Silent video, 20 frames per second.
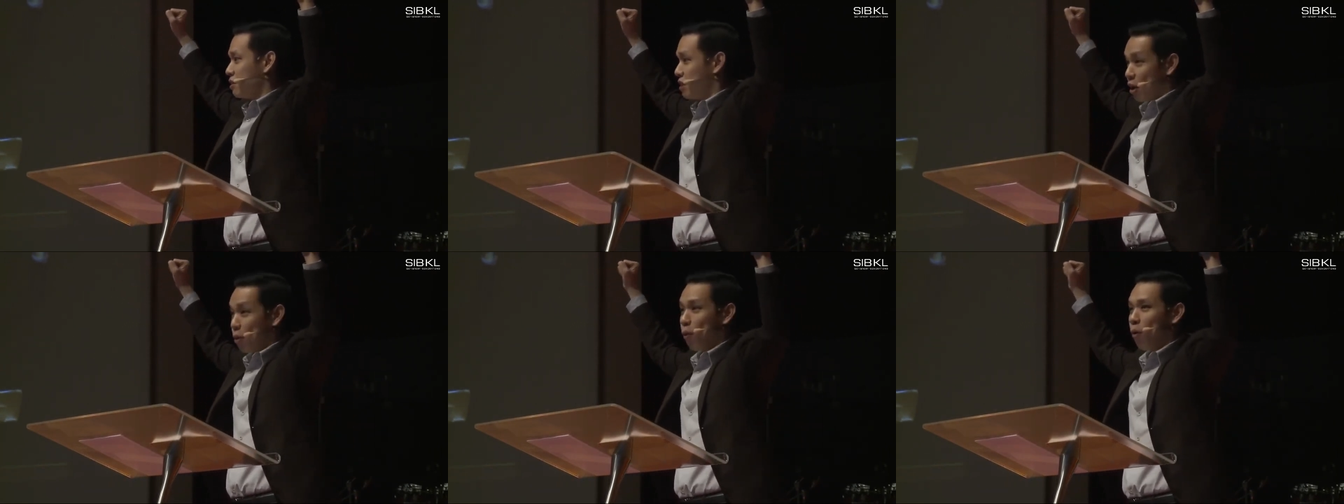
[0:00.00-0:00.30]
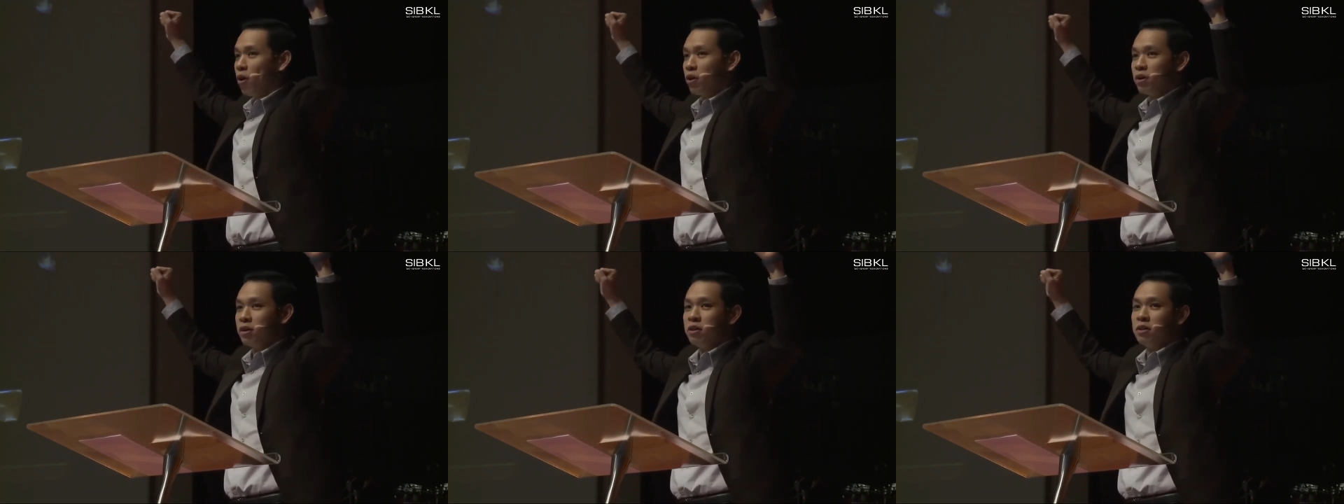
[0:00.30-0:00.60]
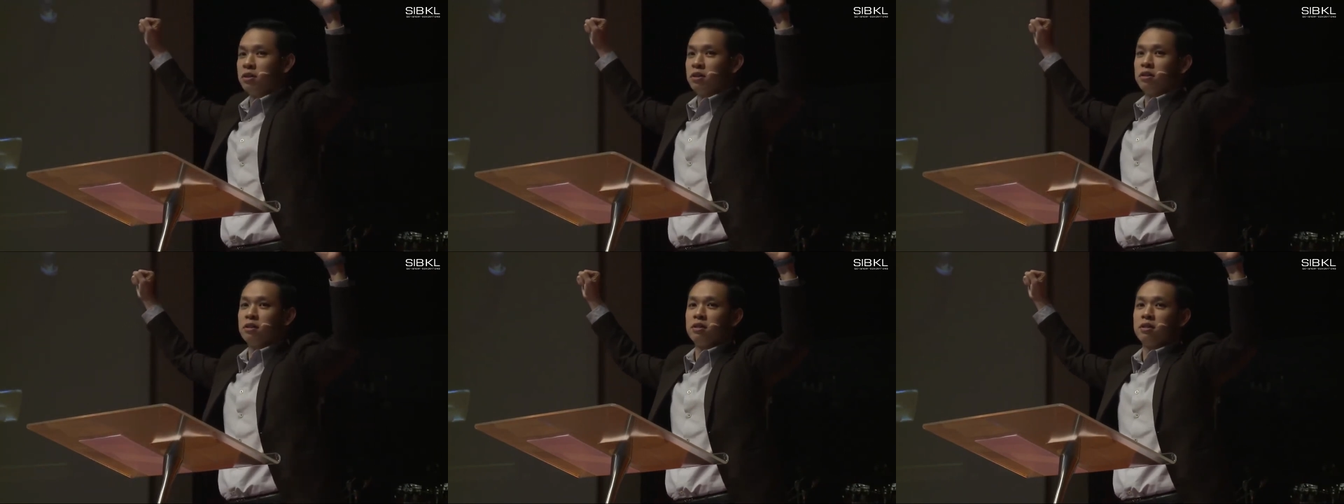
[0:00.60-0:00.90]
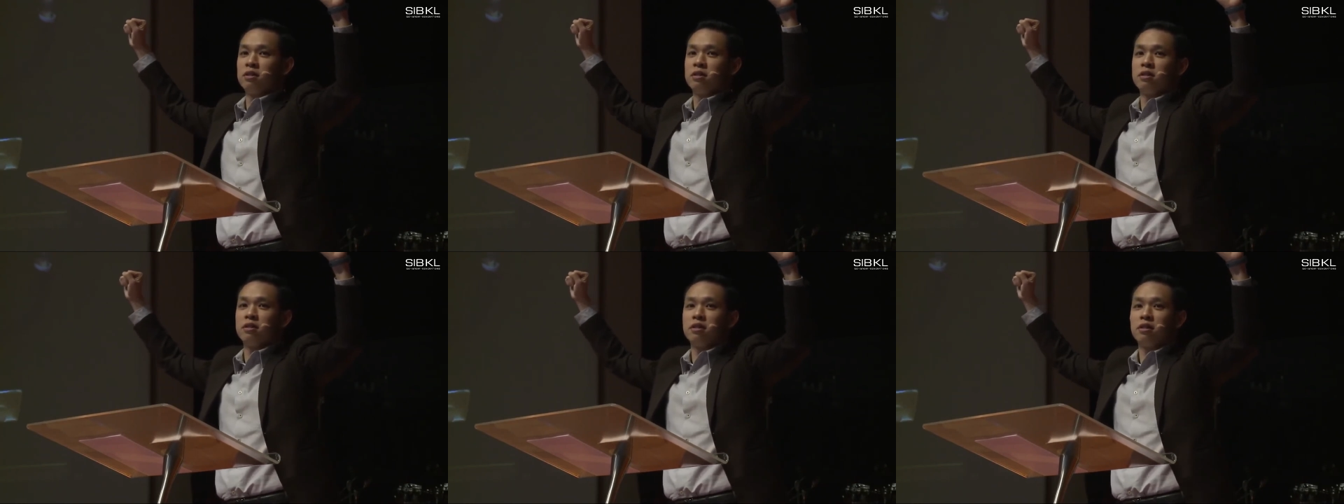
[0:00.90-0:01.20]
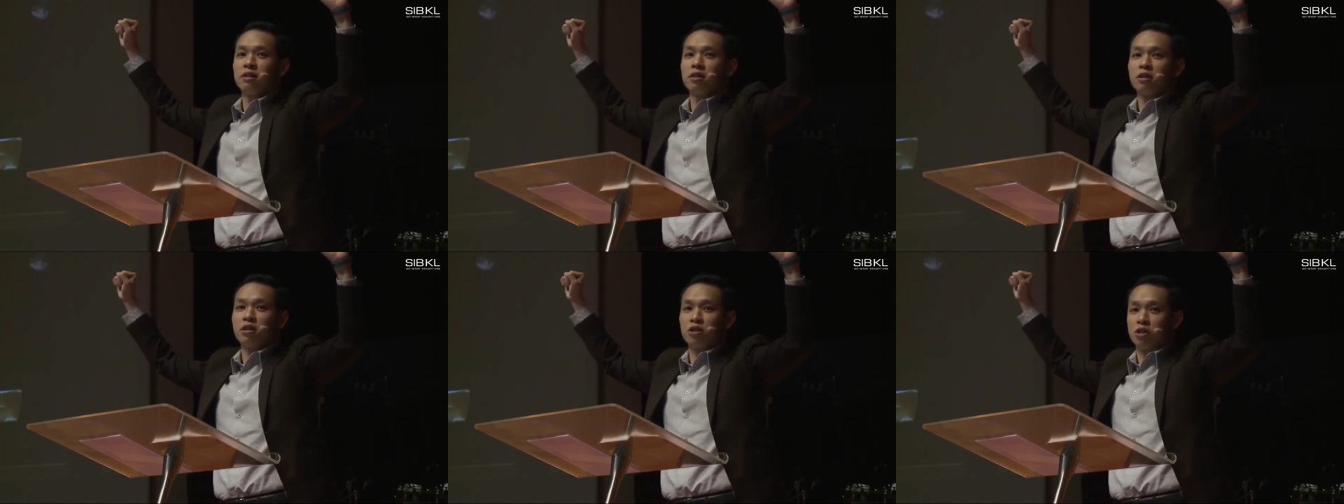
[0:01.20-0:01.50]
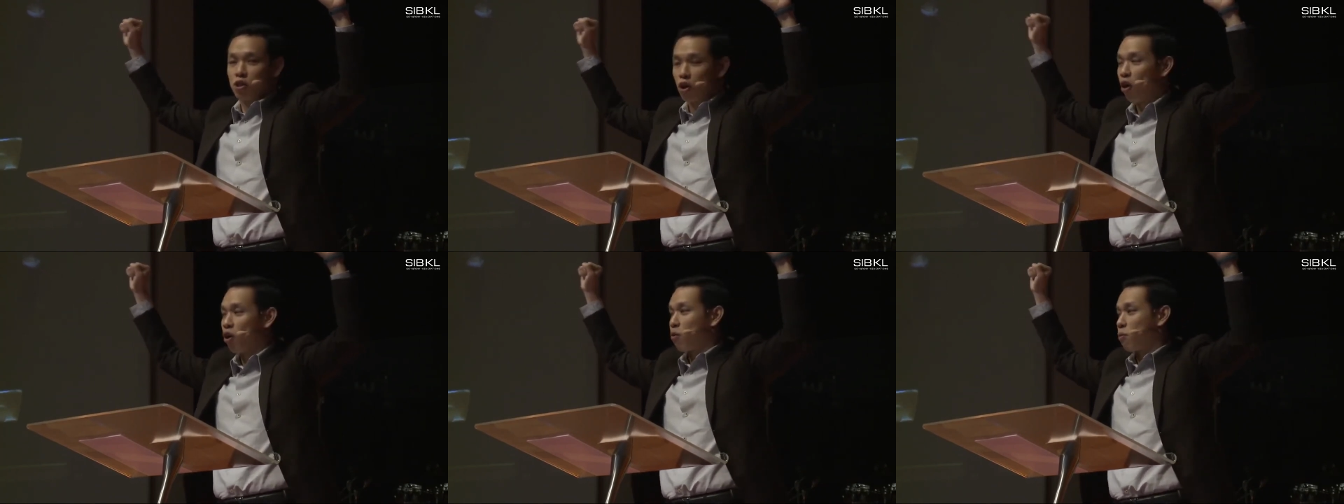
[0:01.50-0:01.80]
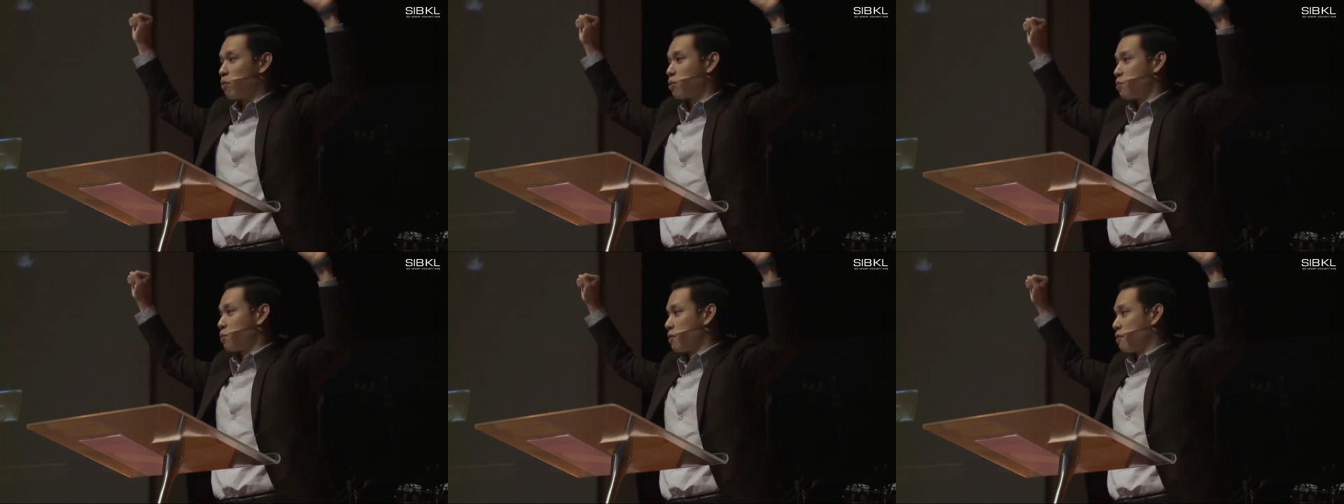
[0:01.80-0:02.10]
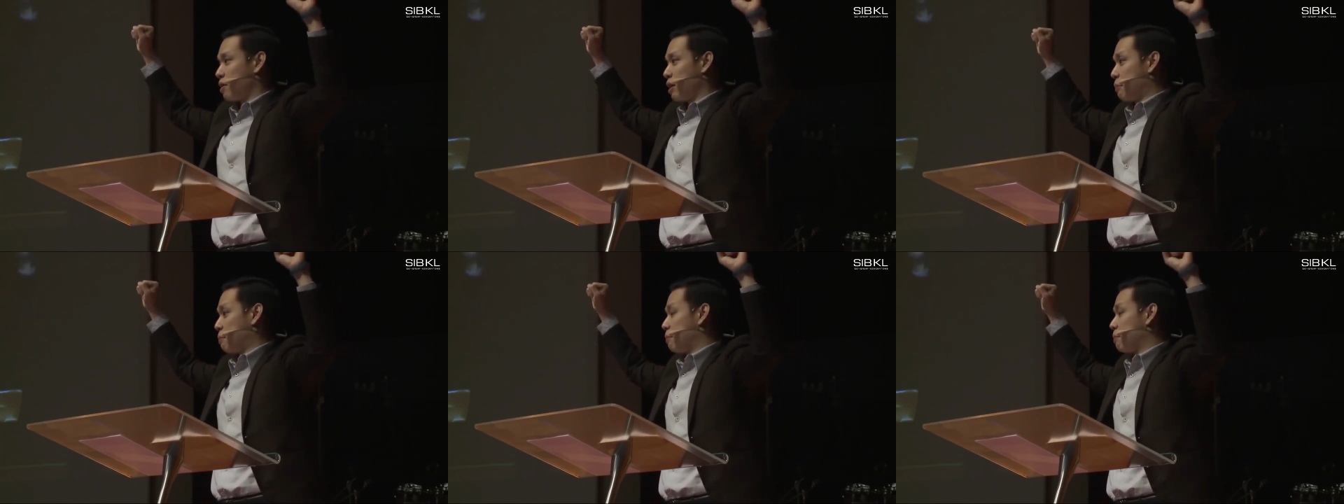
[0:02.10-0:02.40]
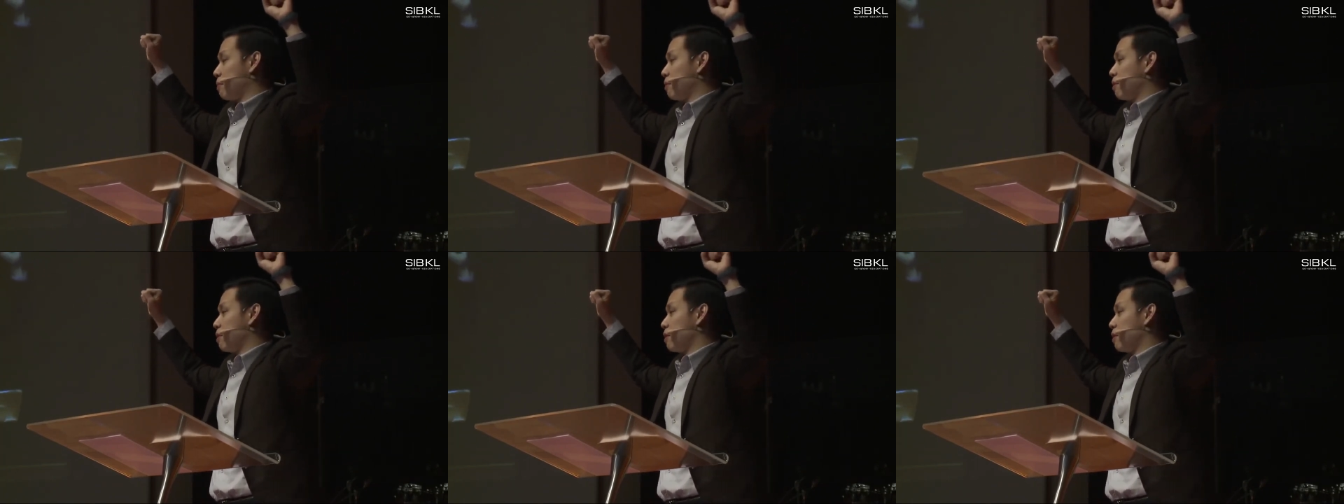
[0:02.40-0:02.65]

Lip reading: they won because God was with them.